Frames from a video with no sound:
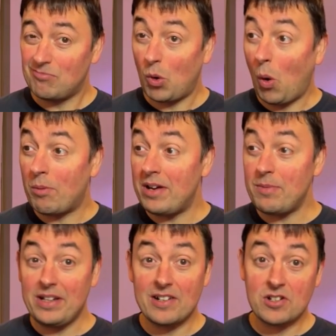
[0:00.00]
or
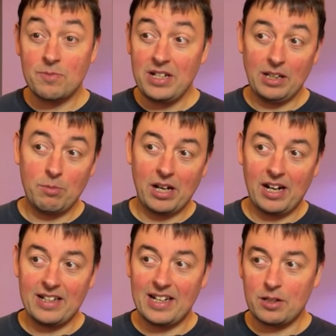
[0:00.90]
maybe there's a meaning
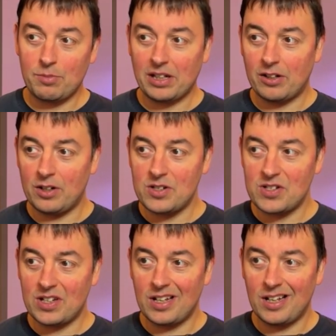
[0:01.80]
behind that, because